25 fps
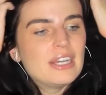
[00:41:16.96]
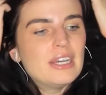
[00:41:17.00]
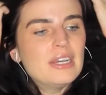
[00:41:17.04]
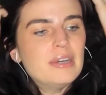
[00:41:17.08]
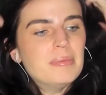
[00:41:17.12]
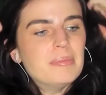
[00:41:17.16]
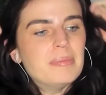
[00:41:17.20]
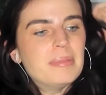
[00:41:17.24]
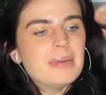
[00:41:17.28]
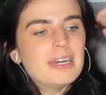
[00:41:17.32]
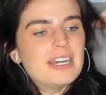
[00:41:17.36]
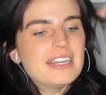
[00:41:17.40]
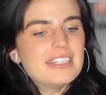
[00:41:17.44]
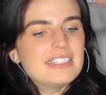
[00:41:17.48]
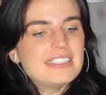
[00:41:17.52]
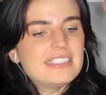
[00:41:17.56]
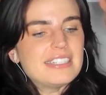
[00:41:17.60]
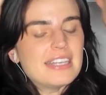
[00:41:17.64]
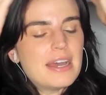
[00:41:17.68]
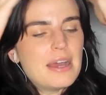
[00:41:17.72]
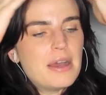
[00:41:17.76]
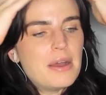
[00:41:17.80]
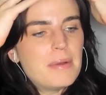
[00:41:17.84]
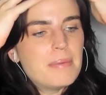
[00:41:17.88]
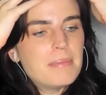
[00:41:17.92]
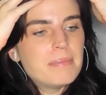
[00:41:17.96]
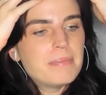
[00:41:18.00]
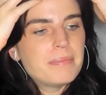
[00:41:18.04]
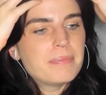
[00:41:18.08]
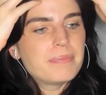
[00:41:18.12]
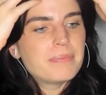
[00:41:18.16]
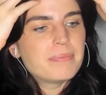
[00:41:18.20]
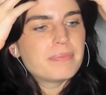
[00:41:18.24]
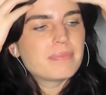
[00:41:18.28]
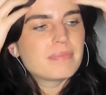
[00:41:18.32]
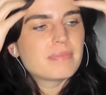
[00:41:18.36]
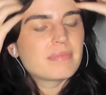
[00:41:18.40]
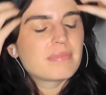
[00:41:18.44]
But,
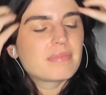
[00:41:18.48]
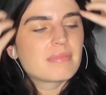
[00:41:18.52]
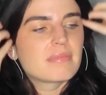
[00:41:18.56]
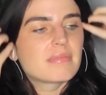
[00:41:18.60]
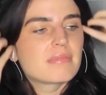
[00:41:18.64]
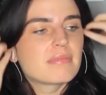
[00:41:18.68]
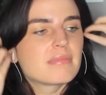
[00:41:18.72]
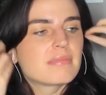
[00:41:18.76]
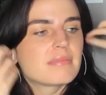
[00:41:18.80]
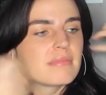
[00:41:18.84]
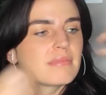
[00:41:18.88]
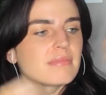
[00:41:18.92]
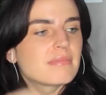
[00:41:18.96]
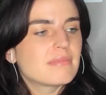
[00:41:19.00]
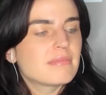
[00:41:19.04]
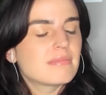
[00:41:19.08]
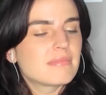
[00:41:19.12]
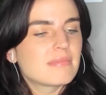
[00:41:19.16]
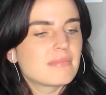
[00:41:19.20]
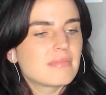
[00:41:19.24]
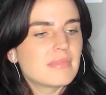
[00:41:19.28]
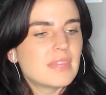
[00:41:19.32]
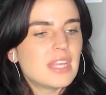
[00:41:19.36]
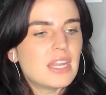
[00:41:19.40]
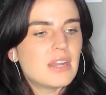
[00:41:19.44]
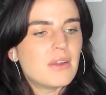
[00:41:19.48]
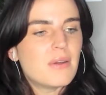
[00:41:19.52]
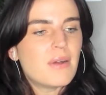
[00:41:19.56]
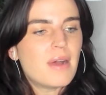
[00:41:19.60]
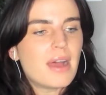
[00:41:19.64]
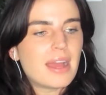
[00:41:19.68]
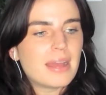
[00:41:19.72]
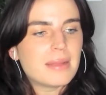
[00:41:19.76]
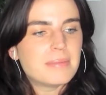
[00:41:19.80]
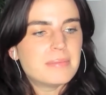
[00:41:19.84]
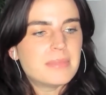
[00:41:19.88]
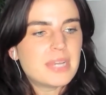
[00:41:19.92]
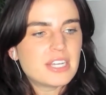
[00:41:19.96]
I'm
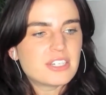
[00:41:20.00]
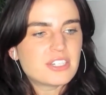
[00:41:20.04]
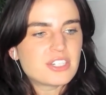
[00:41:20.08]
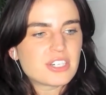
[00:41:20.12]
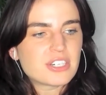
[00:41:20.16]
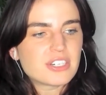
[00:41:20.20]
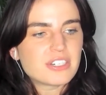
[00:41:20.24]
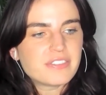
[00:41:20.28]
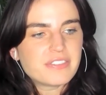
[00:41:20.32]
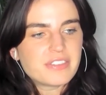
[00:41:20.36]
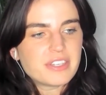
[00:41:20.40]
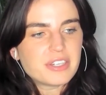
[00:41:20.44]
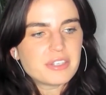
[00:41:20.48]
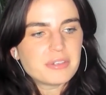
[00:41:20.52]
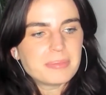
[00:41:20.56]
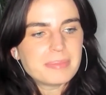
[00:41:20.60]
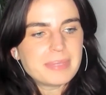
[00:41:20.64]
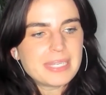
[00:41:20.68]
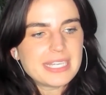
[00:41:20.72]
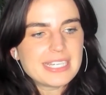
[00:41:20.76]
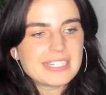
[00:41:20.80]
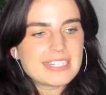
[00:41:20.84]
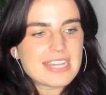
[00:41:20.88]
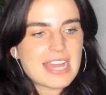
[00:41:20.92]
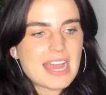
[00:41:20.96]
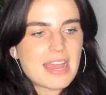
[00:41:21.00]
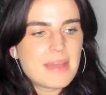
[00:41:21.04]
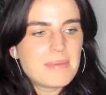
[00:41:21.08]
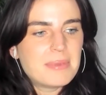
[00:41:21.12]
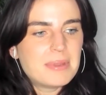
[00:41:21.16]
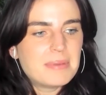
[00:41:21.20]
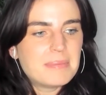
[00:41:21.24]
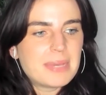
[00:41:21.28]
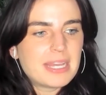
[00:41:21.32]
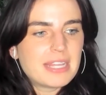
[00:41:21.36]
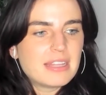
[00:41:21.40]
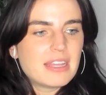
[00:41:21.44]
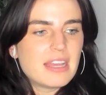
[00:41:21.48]
not sure if there will be a time
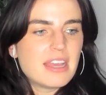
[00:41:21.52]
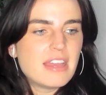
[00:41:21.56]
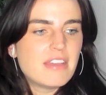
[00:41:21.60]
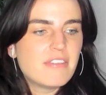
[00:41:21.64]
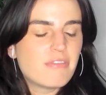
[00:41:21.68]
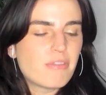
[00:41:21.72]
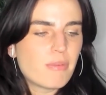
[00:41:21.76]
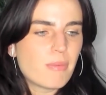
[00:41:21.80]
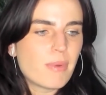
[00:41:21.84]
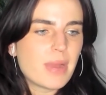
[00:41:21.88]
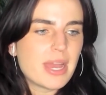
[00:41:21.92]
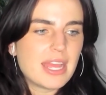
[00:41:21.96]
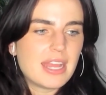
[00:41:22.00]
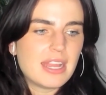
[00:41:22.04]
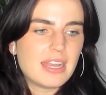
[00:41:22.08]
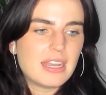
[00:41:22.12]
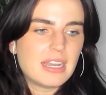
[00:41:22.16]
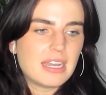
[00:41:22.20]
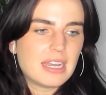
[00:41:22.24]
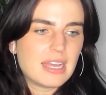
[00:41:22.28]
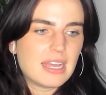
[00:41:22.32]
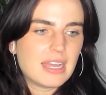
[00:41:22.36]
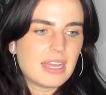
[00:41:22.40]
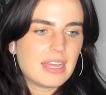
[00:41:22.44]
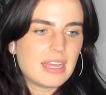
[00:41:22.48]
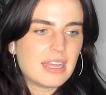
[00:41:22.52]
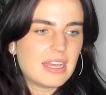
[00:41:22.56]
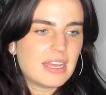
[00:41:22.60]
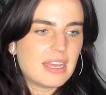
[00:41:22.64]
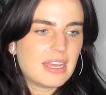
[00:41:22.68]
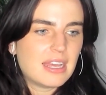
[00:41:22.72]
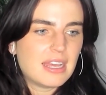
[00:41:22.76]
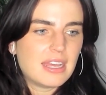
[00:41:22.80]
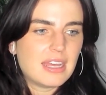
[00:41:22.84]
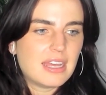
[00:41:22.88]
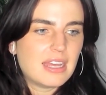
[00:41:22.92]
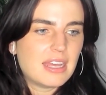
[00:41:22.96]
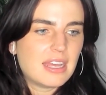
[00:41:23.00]
in my life when
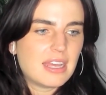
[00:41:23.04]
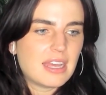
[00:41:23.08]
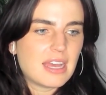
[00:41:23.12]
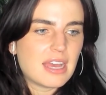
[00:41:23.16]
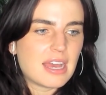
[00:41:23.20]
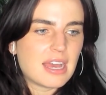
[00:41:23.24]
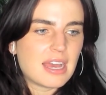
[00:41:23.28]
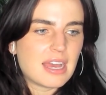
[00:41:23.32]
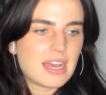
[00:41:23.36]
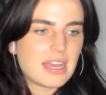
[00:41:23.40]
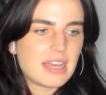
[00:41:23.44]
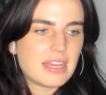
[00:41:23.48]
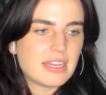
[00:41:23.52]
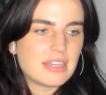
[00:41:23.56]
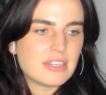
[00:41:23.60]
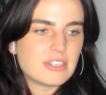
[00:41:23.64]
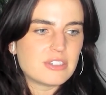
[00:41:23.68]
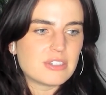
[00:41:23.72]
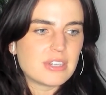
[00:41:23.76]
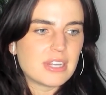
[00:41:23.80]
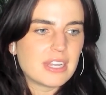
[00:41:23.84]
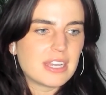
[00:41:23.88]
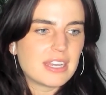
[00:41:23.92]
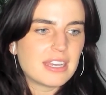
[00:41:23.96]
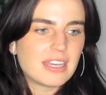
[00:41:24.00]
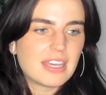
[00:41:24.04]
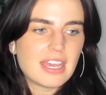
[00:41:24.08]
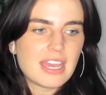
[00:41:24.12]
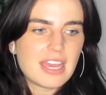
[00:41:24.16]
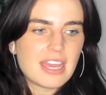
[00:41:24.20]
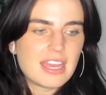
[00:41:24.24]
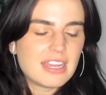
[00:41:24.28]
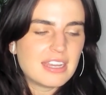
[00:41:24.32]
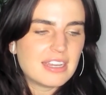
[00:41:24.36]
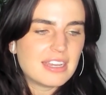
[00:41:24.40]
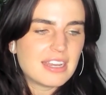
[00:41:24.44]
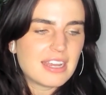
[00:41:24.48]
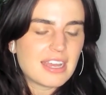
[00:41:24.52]
I drink
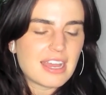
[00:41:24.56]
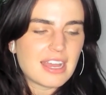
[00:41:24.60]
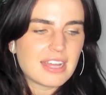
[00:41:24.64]
again.